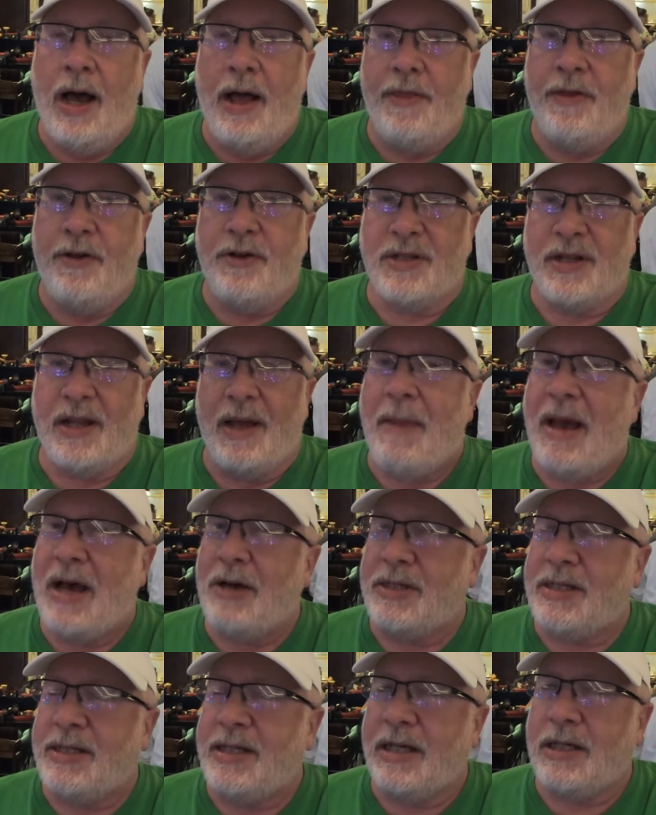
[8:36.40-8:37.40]
There's
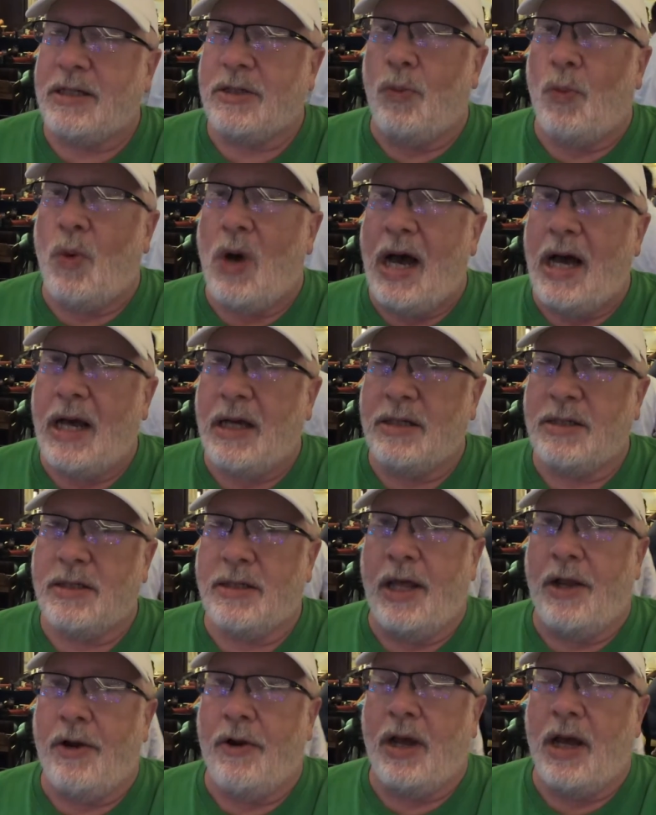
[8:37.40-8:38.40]
about 6 woks
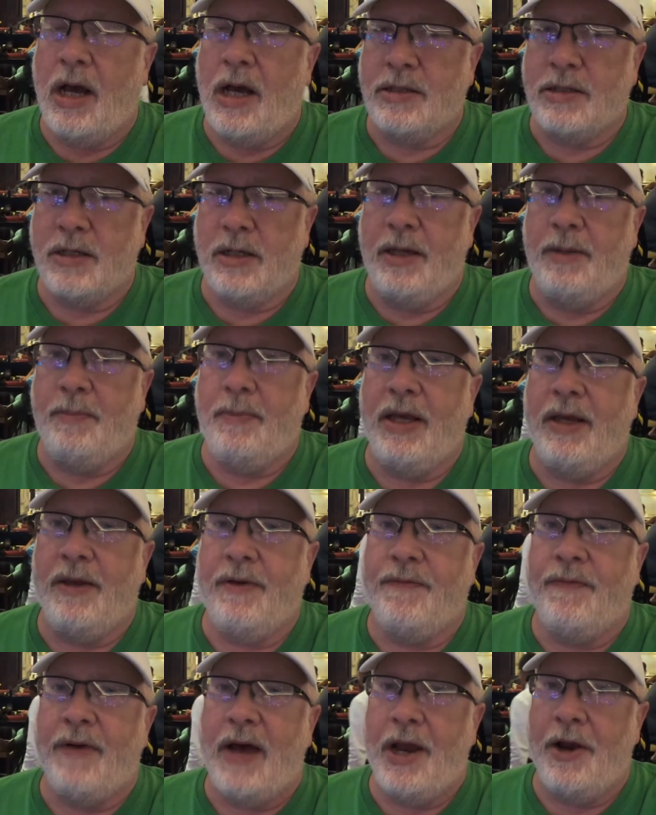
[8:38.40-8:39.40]
that are constantly
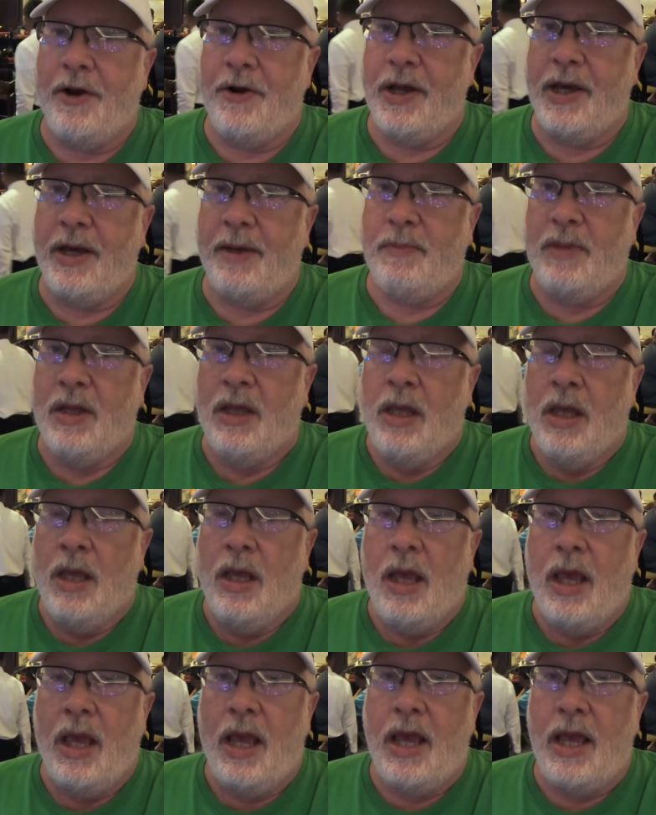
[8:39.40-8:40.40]
being fired up,
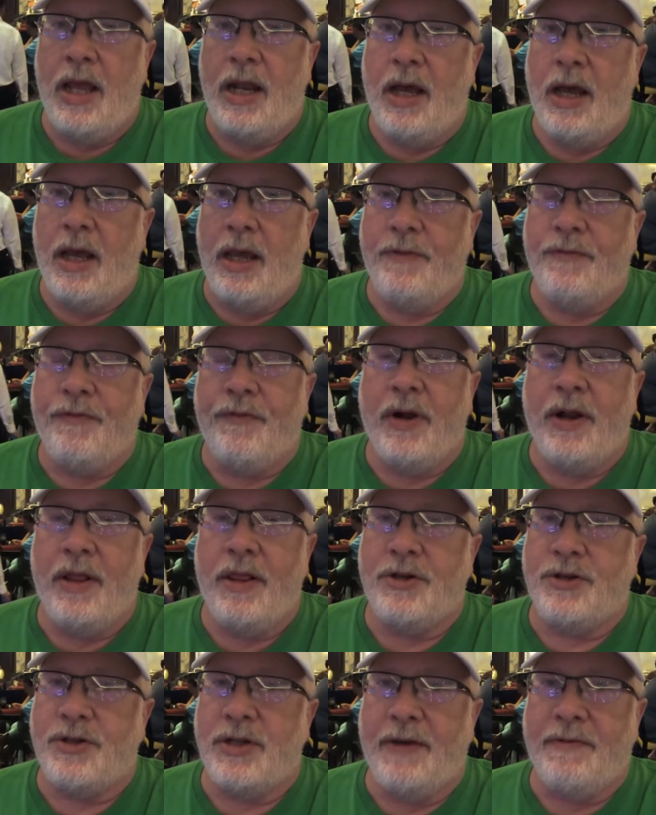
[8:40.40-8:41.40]
and in front of
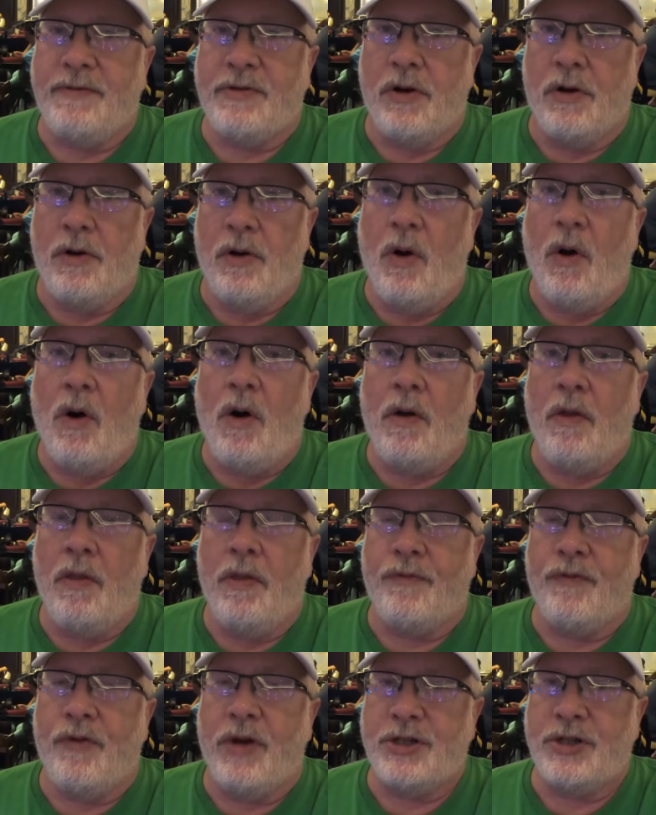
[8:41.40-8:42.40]
the chefs are all
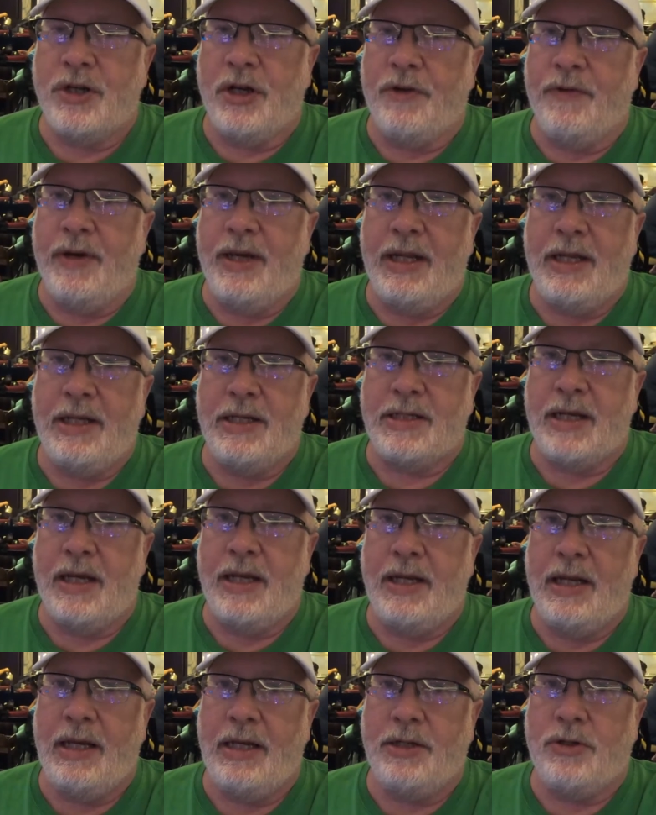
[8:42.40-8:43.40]
the fresh ingredients they
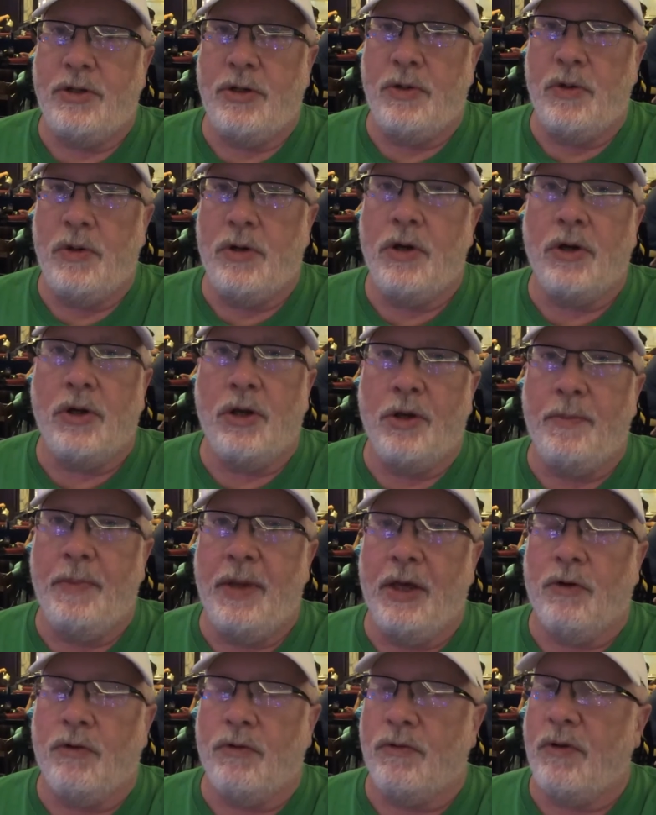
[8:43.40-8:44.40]
need to cook your
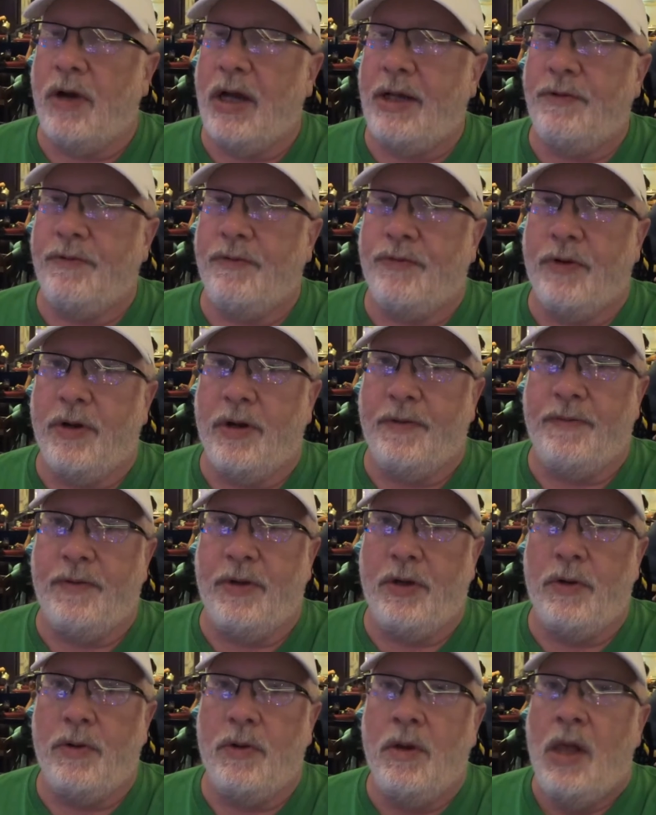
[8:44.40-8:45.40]
meal right in front of
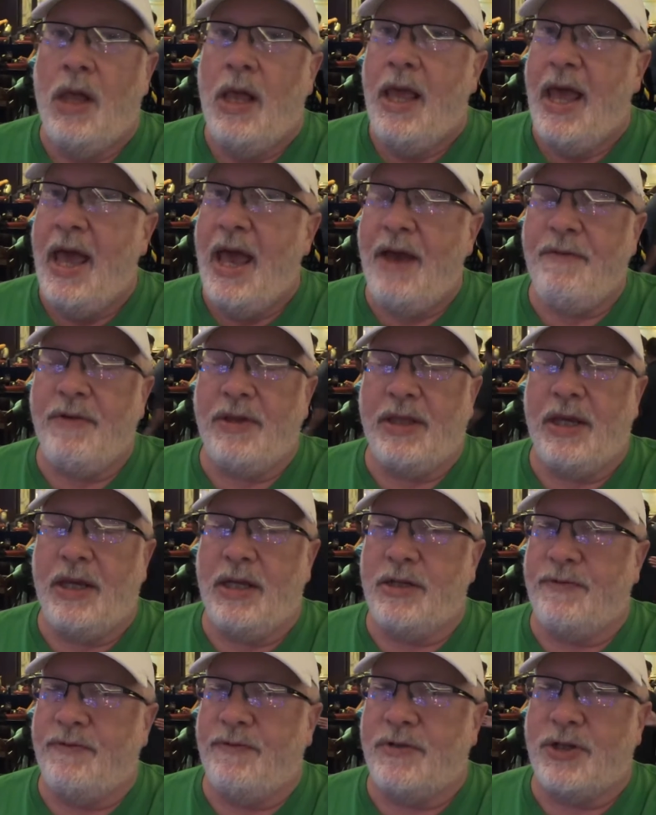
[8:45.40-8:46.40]
you. Everything
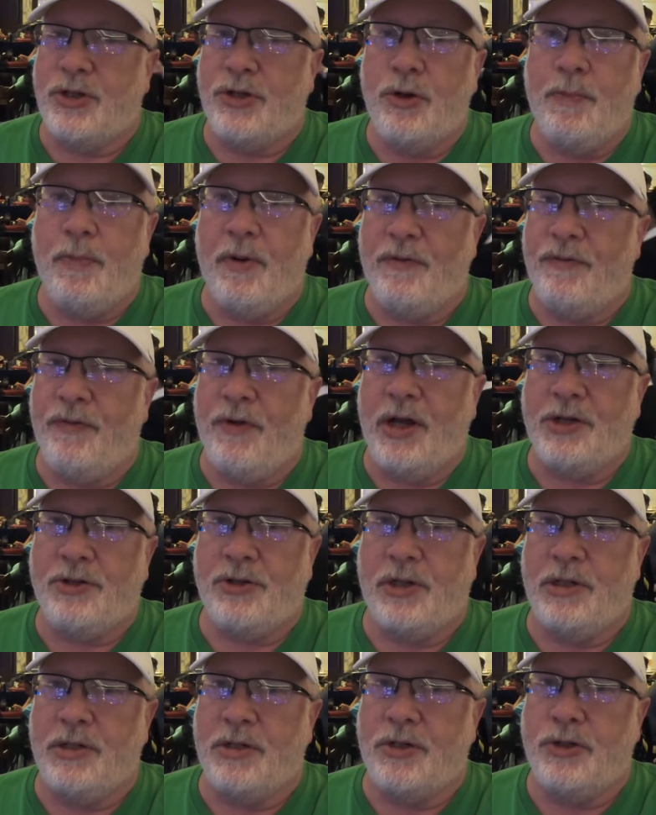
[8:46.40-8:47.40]
is super
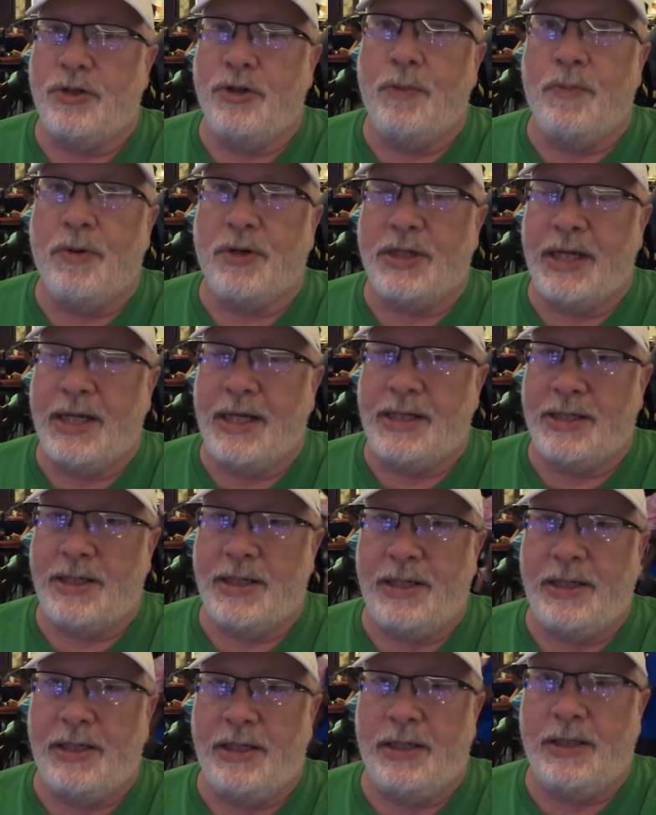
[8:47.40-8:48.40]
fresh and super
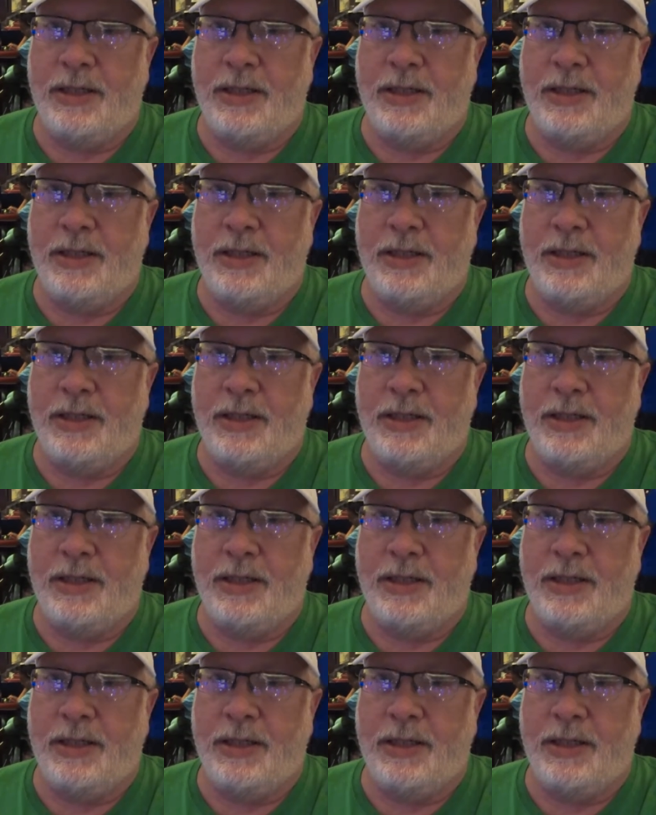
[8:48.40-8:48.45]
tasty.